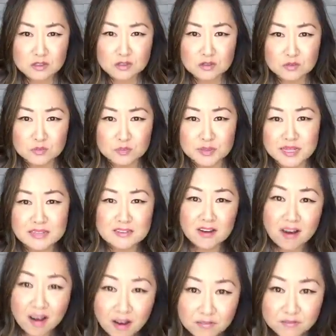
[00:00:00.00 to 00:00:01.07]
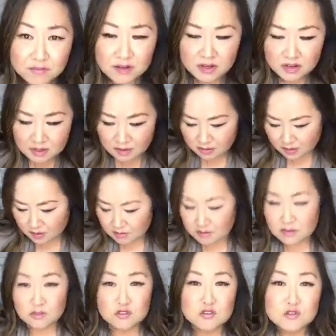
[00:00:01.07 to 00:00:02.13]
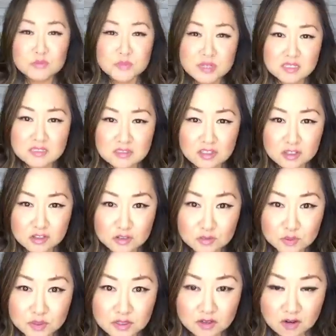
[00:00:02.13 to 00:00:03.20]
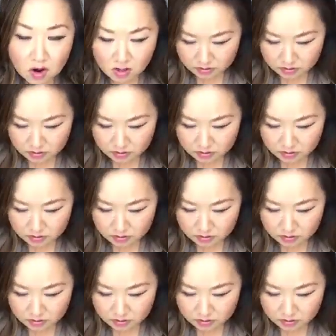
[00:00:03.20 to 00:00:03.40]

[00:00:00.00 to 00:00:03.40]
to blend off than the 2 minutes it took you to put it on.